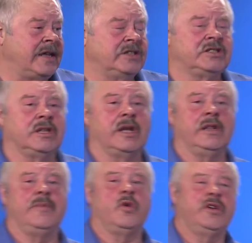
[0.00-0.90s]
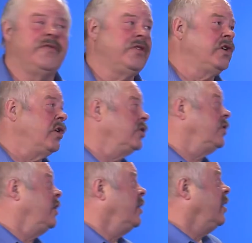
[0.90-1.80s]
a slightly more difficult
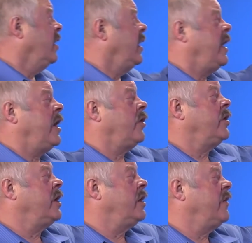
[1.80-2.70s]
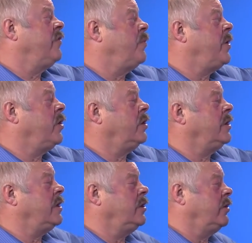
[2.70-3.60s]
area of the
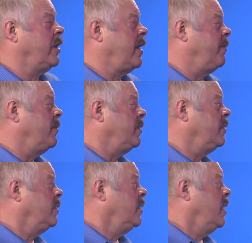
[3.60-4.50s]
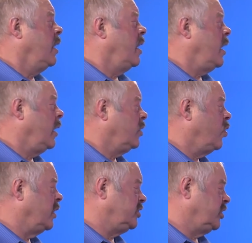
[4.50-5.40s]
parallelogram
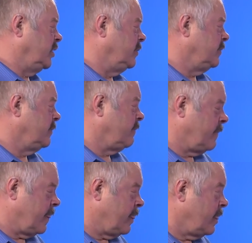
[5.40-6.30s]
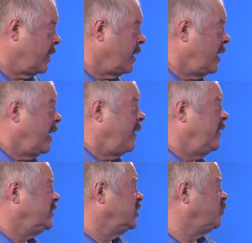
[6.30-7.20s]
question.
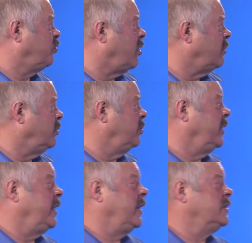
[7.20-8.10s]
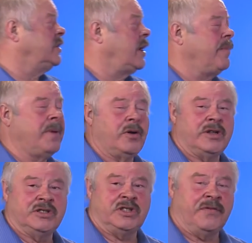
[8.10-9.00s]
This is probably about
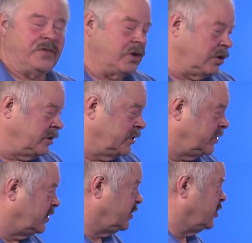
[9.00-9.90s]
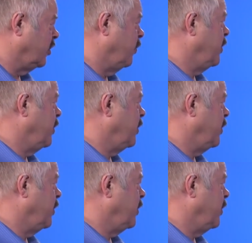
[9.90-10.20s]
as difficult as it's going to